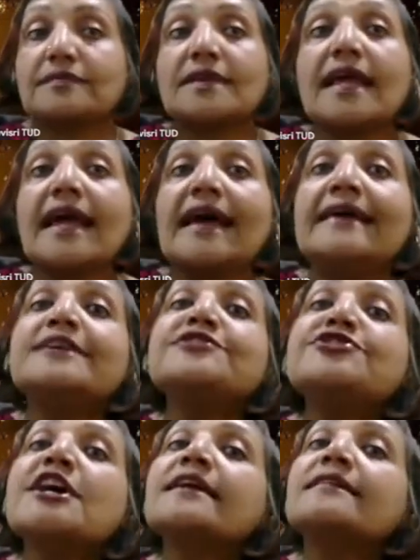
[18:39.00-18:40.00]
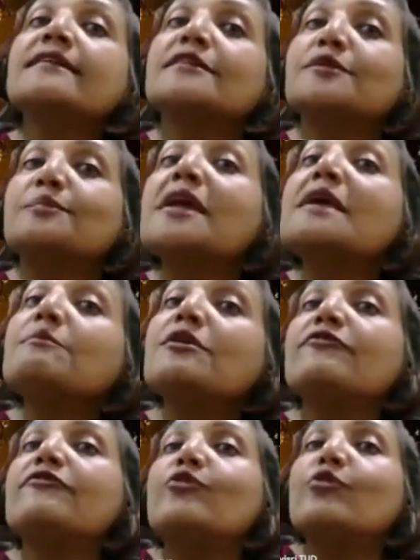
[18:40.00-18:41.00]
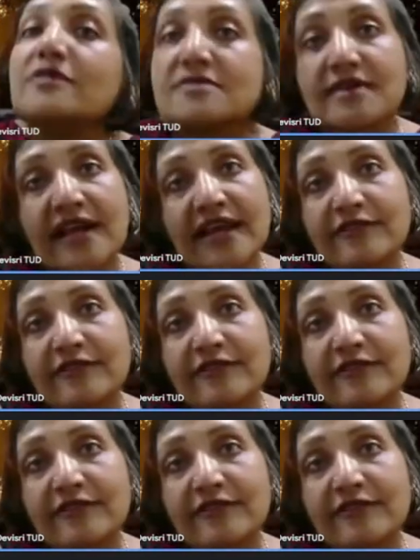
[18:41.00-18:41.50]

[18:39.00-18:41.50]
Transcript: And then check that the premium food is grain